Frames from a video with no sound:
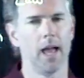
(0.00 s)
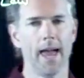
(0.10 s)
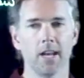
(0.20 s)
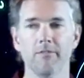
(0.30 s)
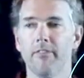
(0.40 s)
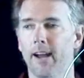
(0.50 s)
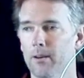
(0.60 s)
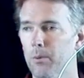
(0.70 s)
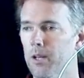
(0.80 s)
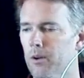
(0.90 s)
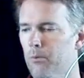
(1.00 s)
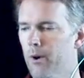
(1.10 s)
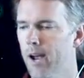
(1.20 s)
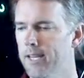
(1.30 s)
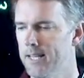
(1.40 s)
And in fact, we can
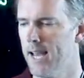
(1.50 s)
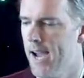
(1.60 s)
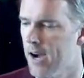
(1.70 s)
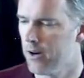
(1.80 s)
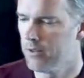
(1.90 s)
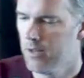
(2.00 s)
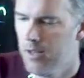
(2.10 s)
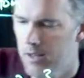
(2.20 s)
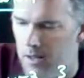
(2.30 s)
write down